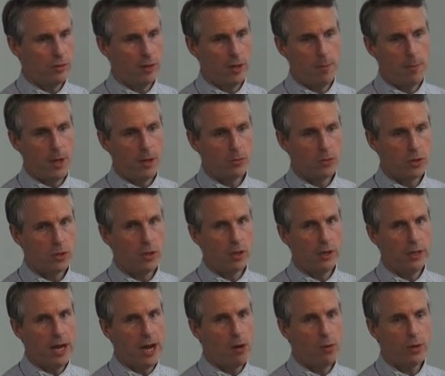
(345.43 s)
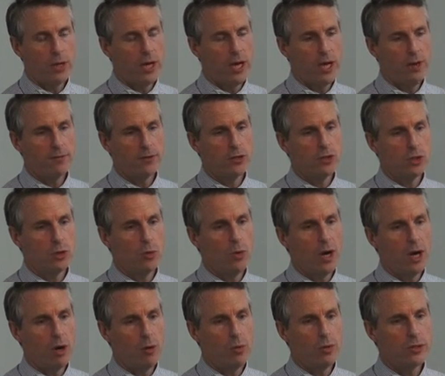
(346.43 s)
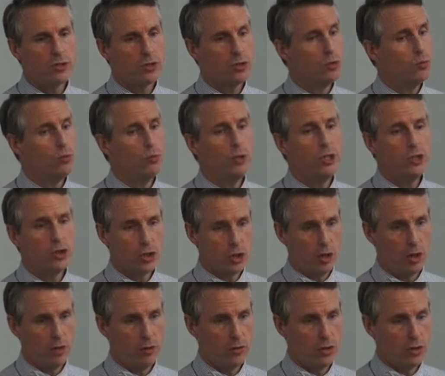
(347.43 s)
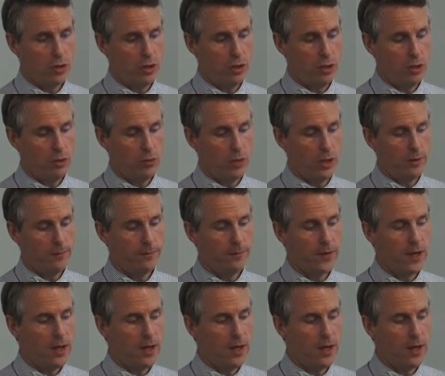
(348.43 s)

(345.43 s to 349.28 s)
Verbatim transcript: about an hour and a half to two hours to recharge the unit.